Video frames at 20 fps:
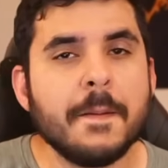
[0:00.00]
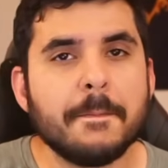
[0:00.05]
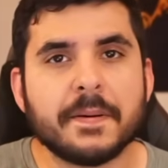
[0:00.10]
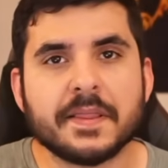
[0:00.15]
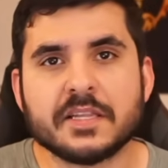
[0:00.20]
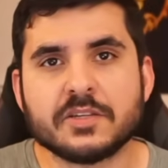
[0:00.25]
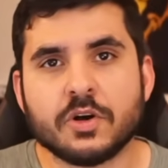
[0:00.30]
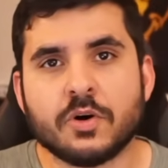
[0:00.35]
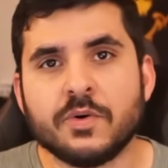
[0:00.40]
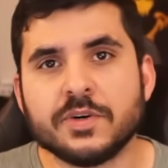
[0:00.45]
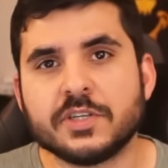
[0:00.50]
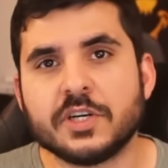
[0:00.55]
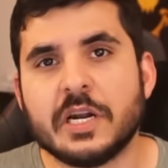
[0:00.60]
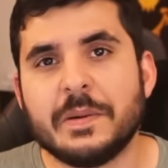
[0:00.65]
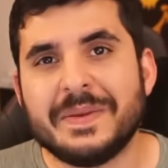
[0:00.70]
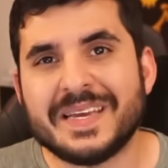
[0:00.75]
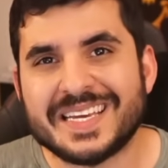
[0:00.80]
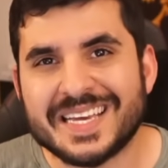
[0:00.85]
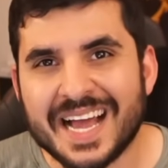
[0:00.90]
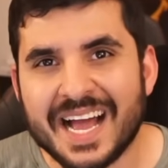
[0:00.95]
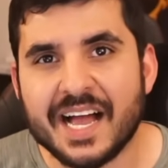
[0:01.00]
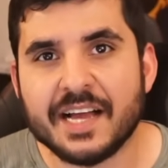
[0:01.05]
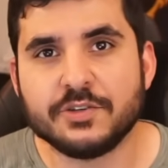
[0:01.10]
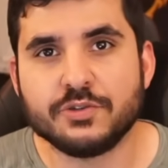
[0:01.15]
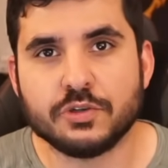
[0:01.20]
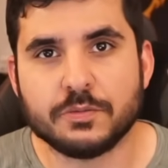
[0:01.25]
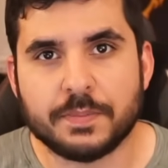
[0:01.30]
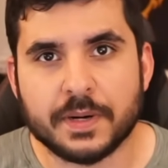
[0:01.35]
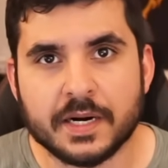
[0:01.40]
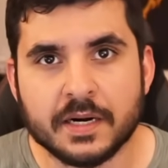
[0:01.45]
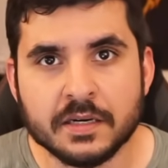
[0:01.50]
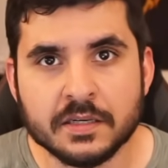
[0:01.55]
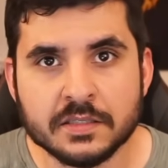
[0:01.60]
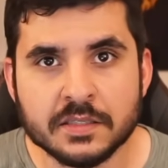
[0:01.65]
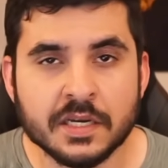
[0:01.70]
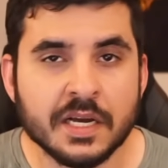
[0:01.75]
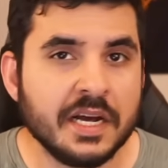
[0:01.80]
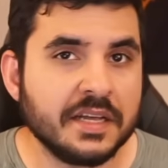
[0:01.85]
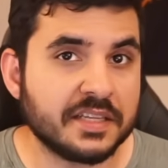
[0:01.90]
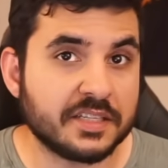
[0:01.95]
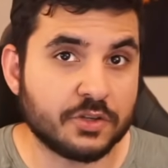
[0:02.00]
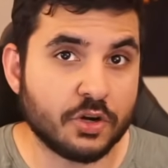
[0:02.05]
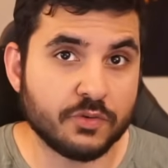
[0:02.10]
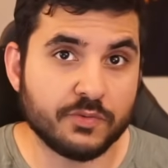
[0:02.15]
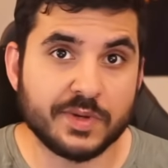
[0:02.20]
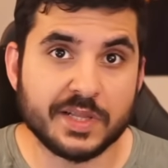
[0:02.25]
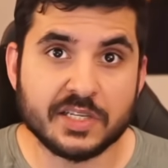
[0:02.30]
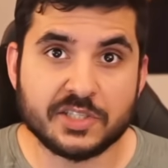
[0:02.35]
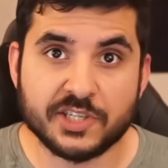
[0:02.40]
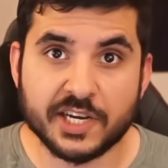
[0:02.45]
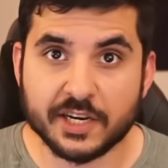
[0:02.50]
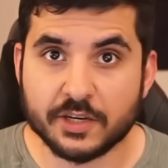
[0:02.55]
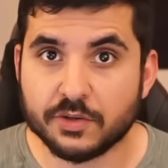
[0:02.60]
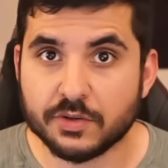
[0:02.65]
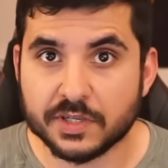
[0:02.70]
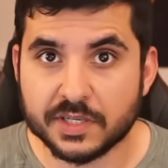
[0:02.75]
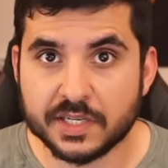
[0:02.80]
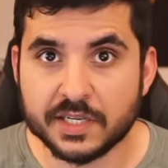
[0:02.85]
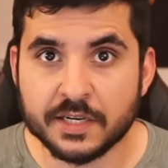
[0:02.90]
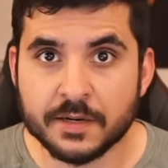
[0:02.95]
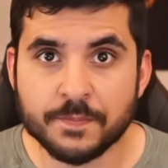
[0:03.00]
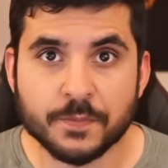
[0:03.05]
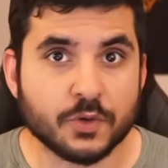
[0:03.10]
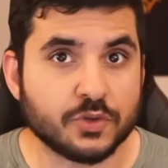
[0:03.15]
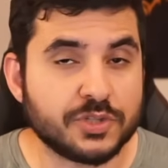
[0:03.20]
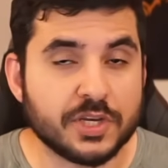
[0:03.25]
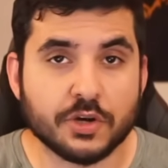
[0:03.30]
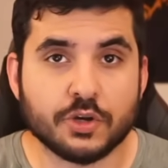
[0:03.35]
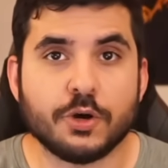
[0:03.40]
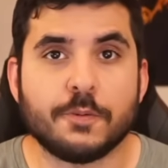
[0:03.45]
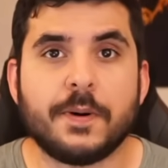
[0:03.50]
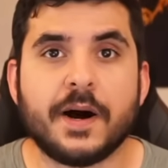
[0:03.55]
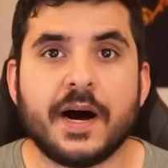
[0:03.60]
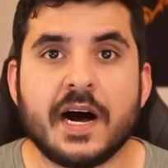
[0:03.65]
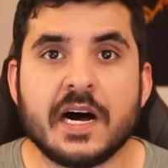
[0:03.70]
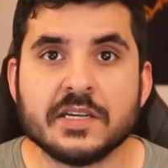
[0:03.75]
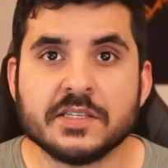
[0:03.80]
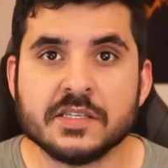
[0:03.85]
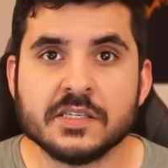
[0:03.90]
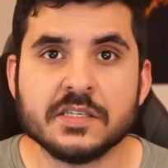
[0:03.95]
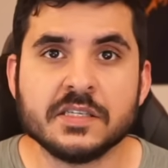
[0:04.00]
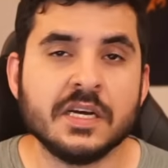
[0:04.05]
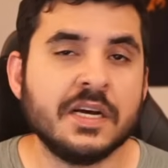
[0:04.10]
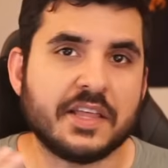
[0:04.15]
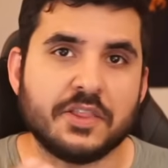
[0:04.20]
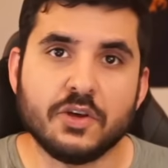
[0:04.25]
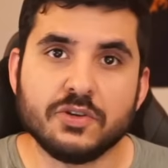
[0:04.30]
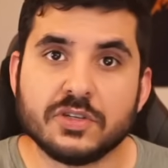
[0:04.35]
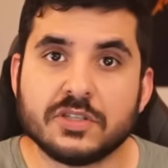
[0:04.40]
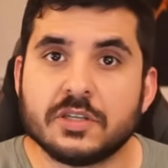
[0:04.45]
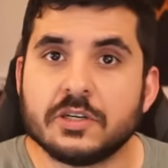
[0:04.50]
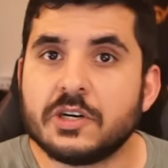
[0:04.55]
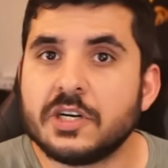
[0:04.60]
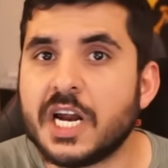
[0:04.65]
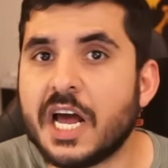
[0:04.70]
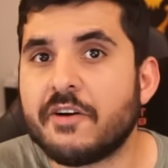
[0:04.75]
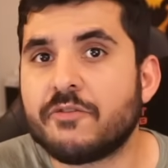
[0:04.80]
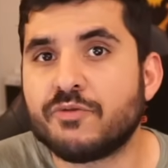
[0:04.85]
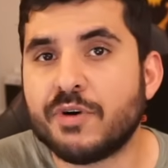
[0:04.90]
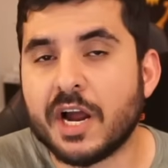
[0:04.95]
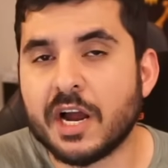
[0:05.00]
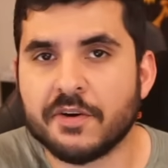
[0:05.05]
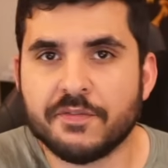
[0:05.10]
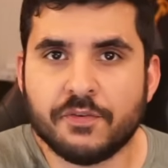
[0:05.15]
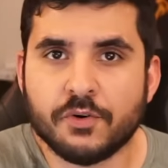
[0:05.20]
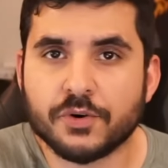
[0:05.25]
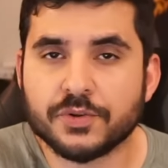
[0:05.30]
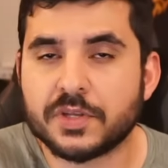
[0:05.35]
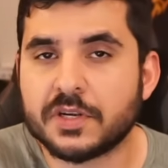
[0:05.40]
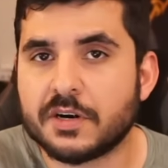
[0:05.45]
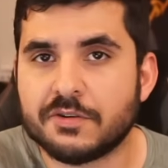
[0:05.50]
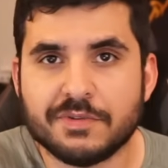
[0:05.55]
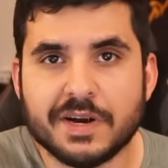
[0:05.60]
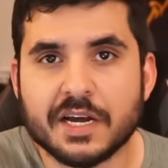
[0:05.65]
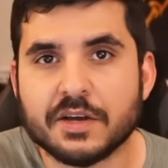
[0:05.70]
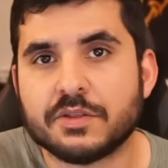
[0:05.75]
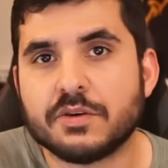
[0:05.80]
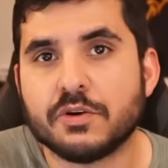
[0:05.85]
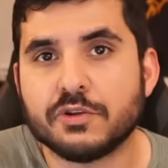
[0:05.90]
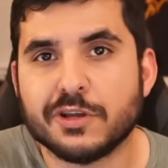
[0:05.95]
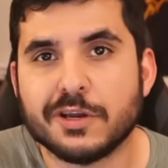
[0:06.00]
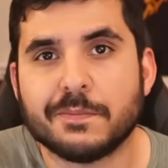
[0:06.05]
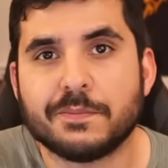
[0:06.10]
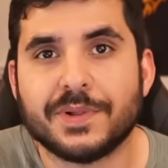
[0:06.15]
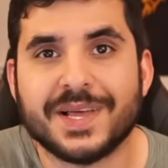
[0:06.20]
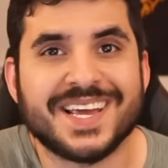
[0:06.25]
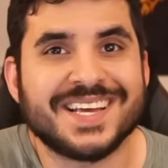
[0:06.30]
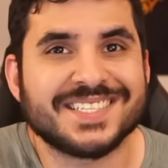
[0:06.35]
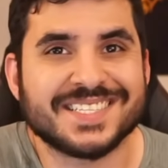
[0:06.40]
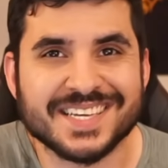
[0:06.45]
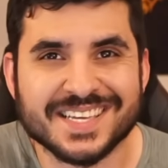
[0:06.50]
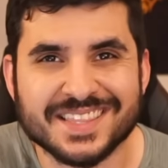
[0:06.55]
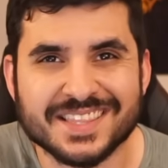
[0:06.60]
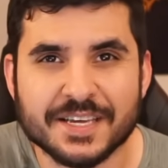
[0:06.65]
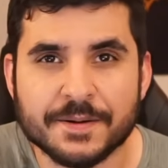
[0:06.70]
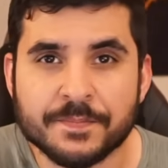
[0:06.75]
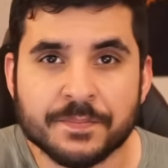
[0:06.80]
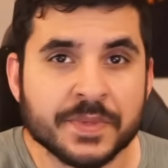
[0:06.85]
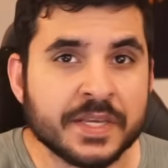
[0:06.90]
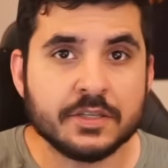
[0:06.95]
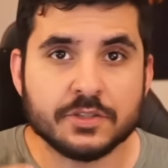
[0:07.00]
But there's always gonna be casual pugs that don't really check your gear or check your passes, and those are still gonna have rank 14 and rank 13 players in them.